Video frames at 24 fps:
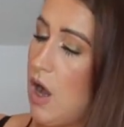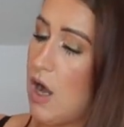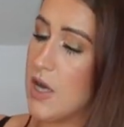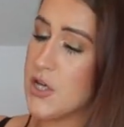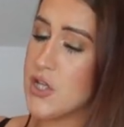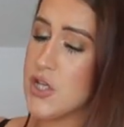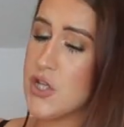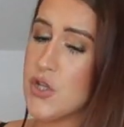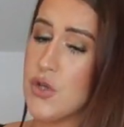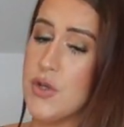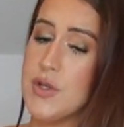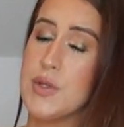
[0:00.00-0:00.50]

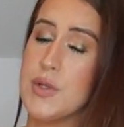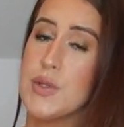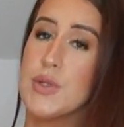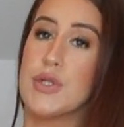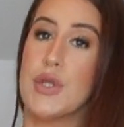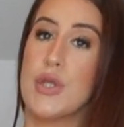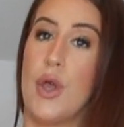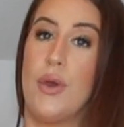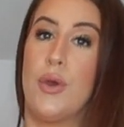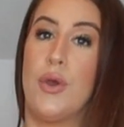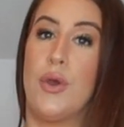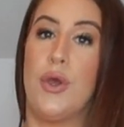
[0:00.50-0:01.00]
I just thought this
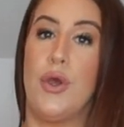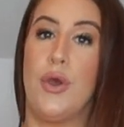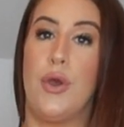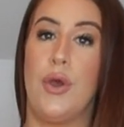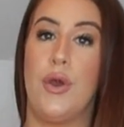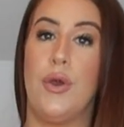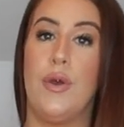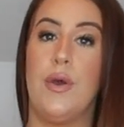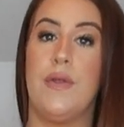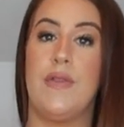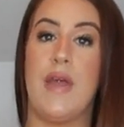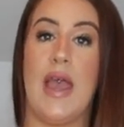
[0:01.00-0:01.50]
was so
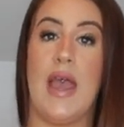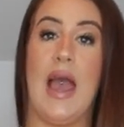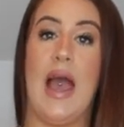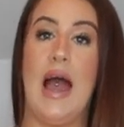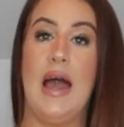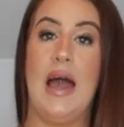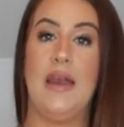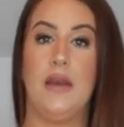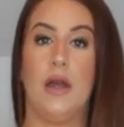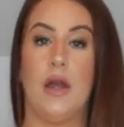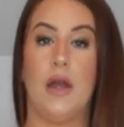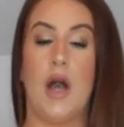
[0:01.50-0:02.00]
cute. They
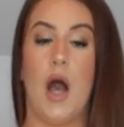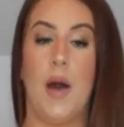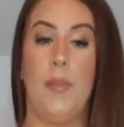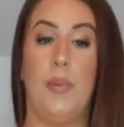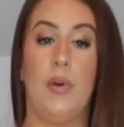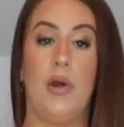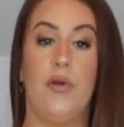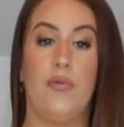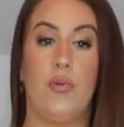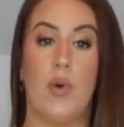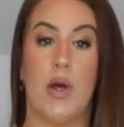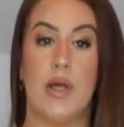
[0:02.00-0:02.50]
had a
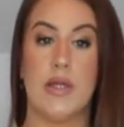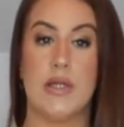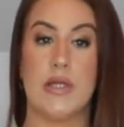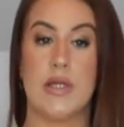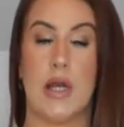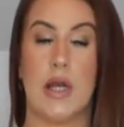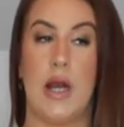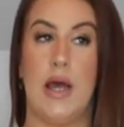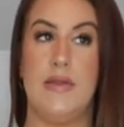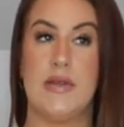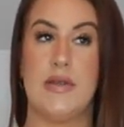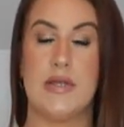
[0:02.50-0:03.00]
couple of ones
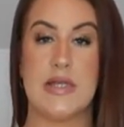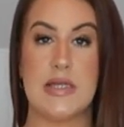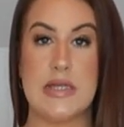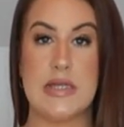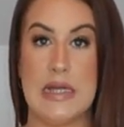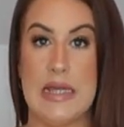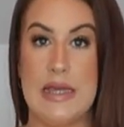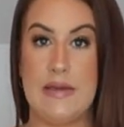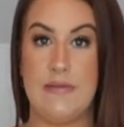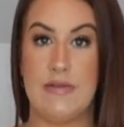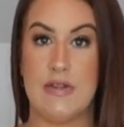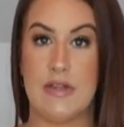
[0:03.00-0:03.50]
that like the
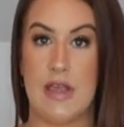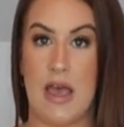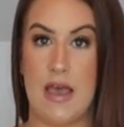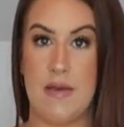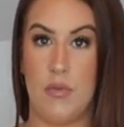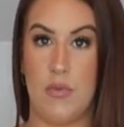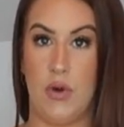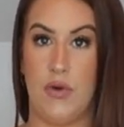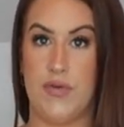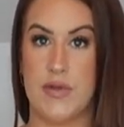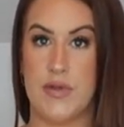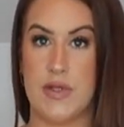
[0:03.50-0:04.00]
sleeves
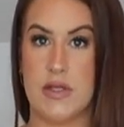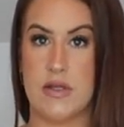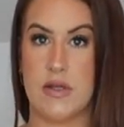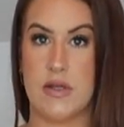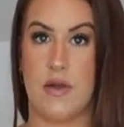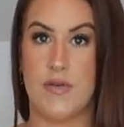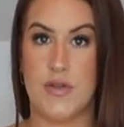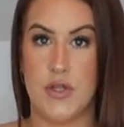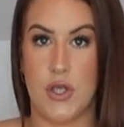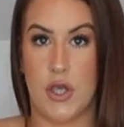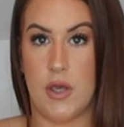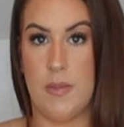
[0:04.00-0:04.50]
came off and
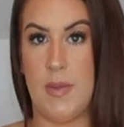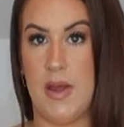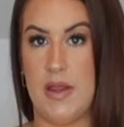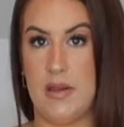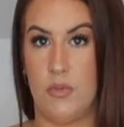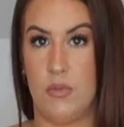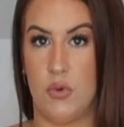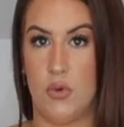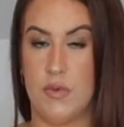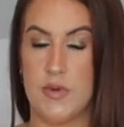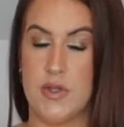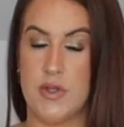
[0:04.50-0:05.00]
stuff, so you can make
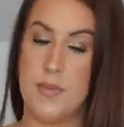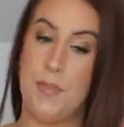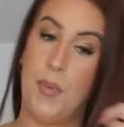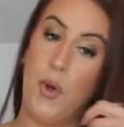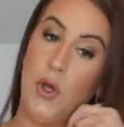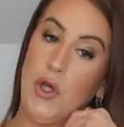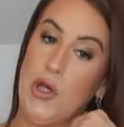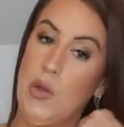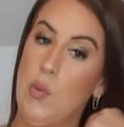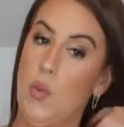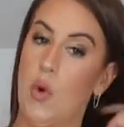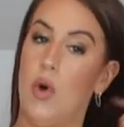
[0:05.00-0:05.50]
them all up to
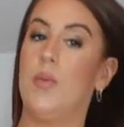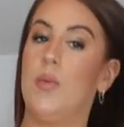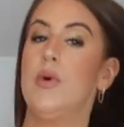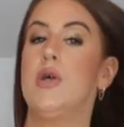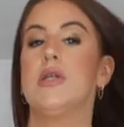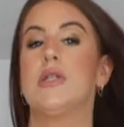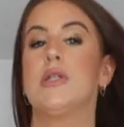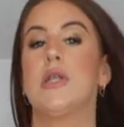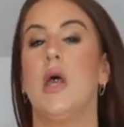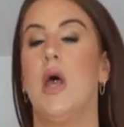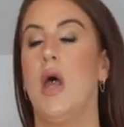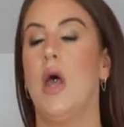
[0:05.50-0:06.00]
body
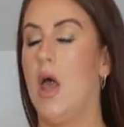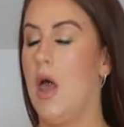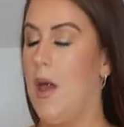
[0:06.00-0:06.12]
warmers.